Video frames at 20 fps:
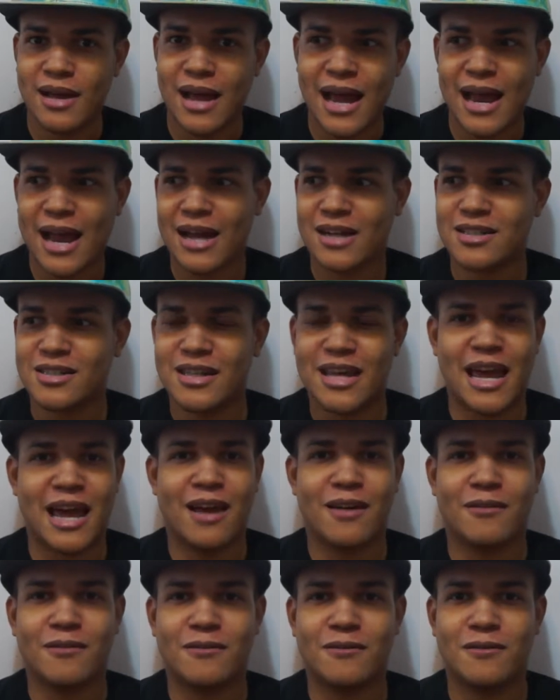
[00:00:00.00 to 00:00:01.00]
I actually
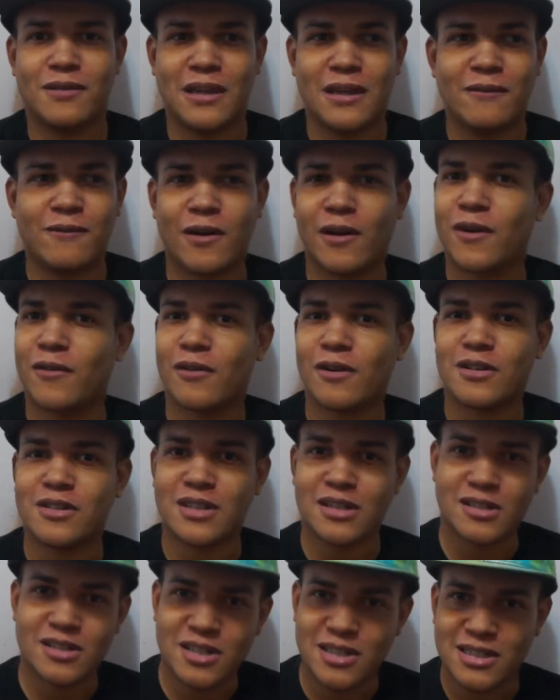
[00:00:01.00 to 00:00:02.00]
have the very first
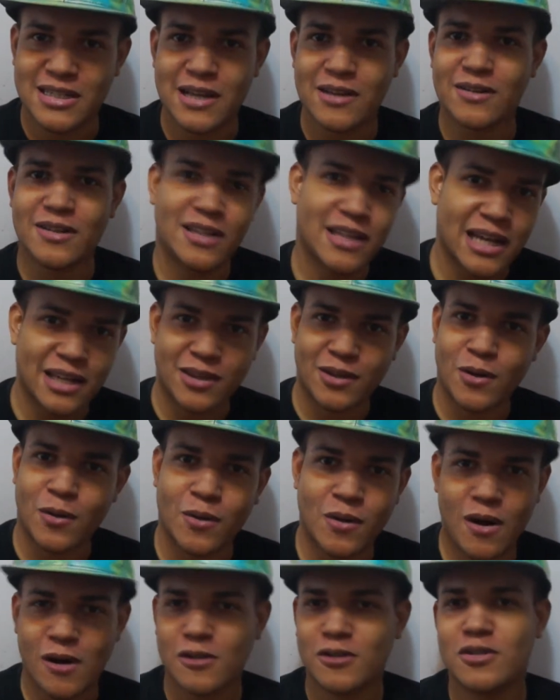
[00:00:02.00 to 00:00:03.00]
Legend of Zelda, got the
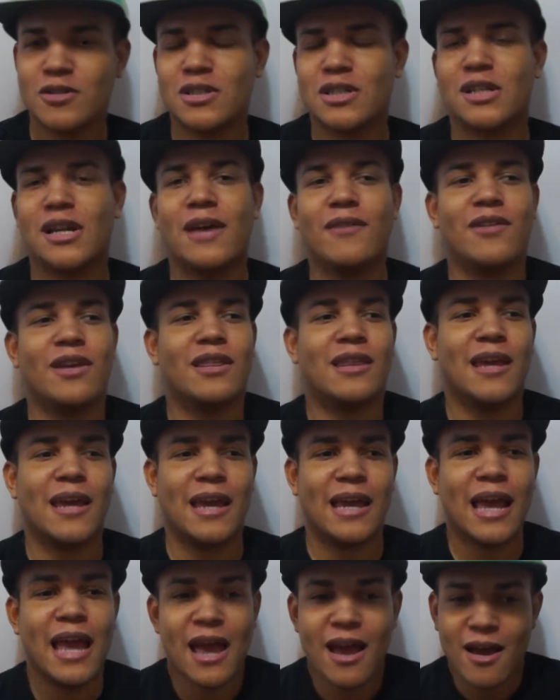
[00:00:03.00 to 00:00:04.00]
gold cartridge and
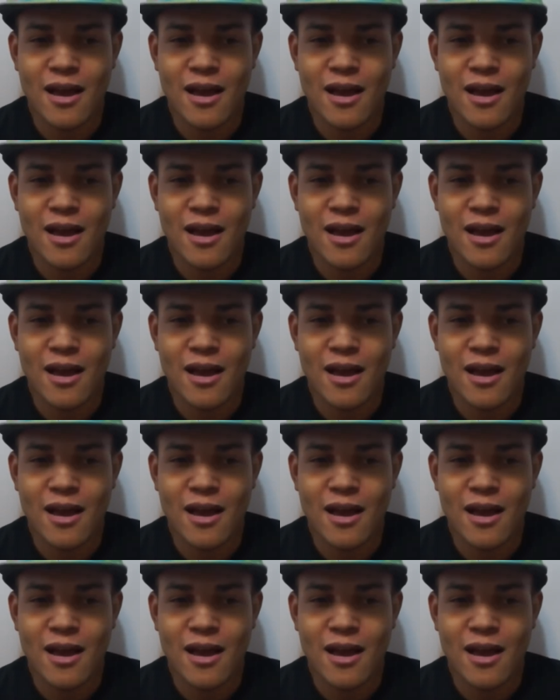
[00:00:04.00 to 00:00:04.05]
everything.